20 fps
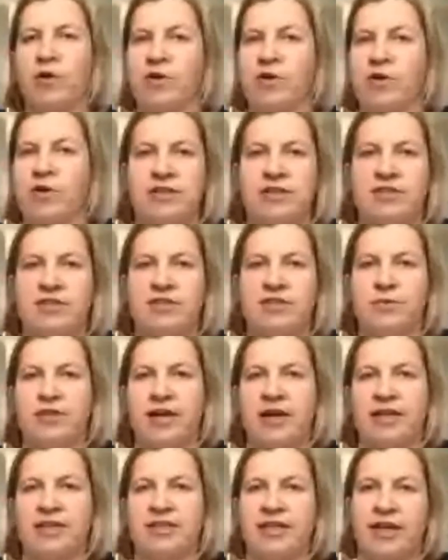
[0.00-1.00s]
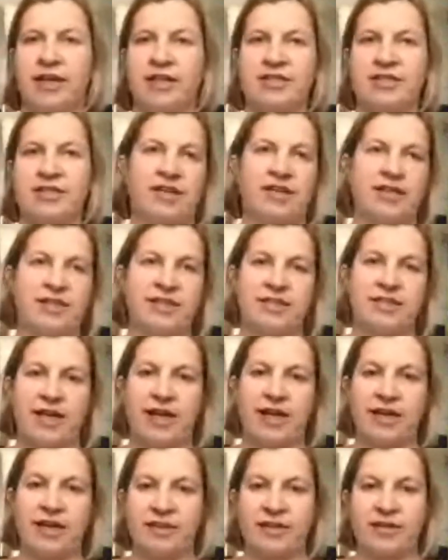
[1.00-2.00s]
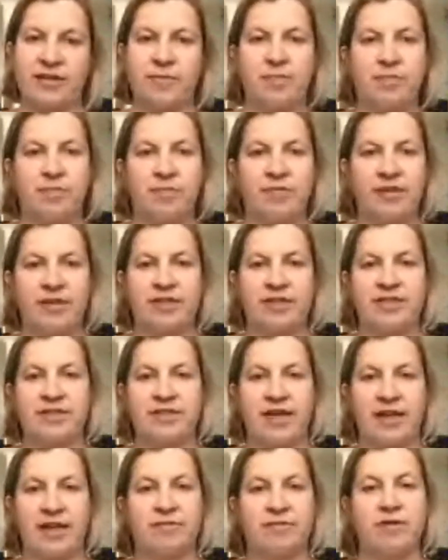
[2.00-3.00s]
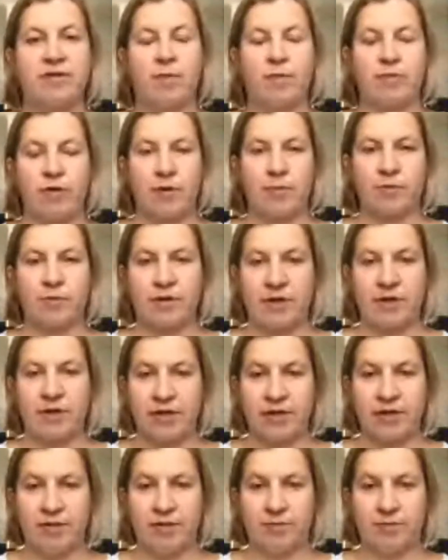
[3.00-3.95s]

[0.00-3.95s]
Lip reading: going to do with that data and tailor the consent appropriately.